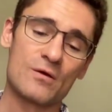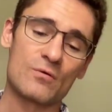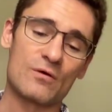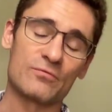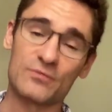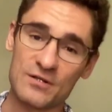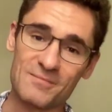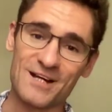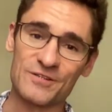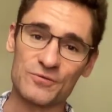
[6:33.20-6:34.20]
A friend of
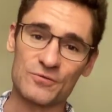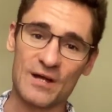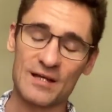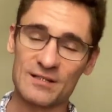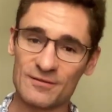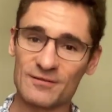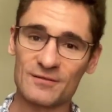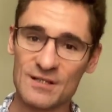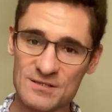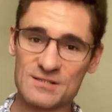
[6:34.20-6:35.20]
mine who had
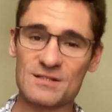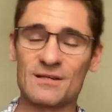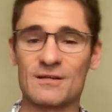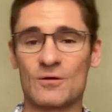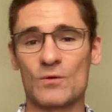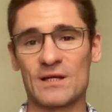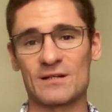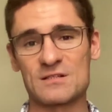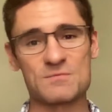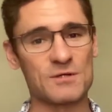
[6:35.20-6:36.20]
his awakening
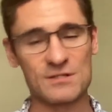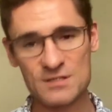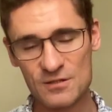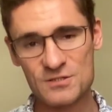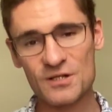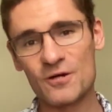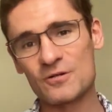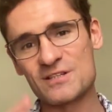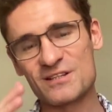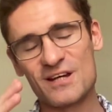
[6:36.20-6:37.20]
experience years ago,
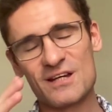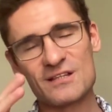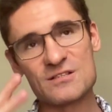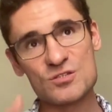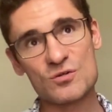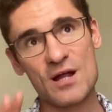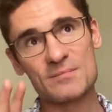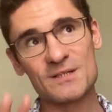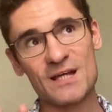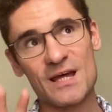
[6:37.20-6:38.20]
he
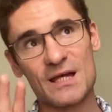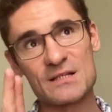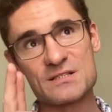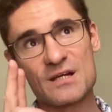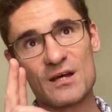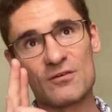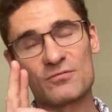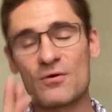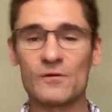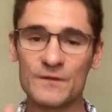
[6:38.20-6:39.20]
described it as
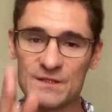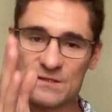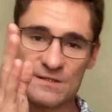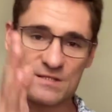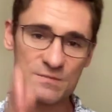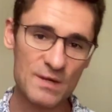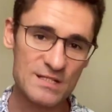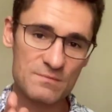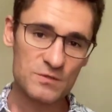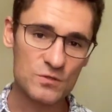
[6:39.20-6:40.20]
falling into the
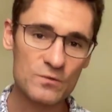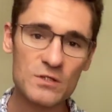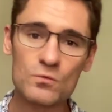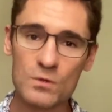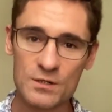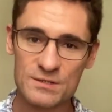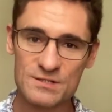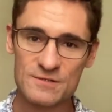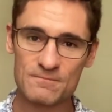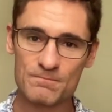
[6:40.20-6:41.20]
space between
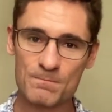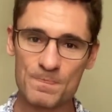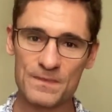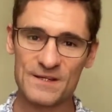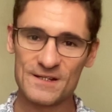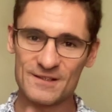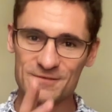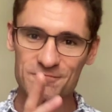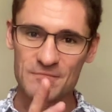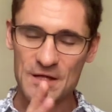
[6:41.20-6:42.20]
words.
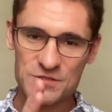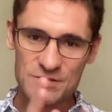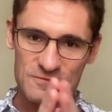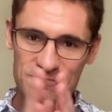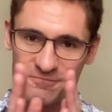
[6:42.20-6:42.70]
Imagine the